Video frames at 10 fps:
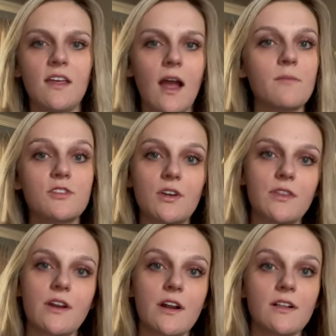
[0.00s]
I'm sure
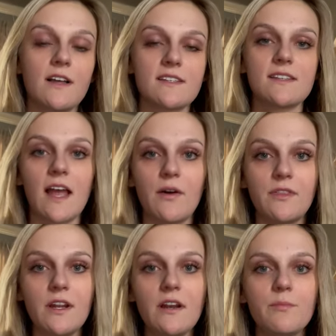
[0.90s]
there are classes out
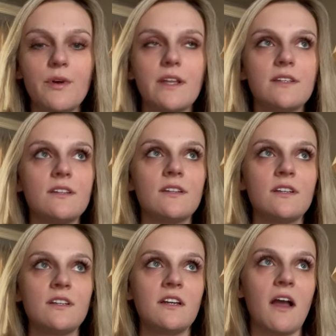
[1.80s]
there, but
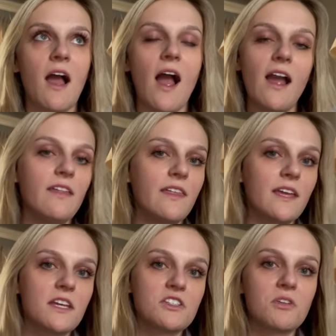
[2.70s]
I
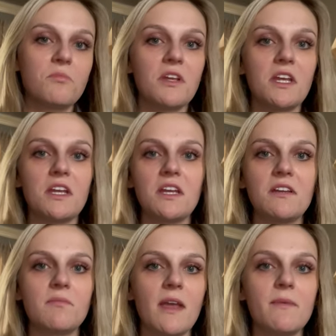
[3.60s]
think it should be
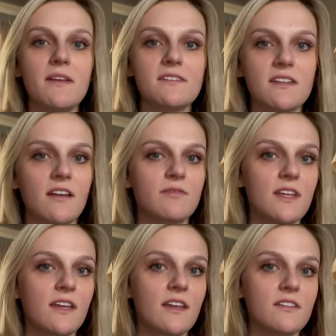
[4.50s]
maybe instead of
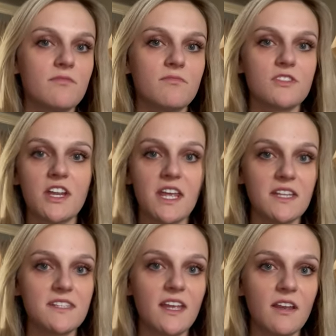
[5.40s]
taking gen
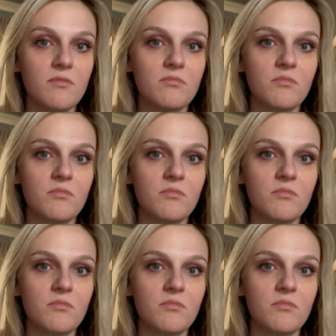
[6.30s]
eds again,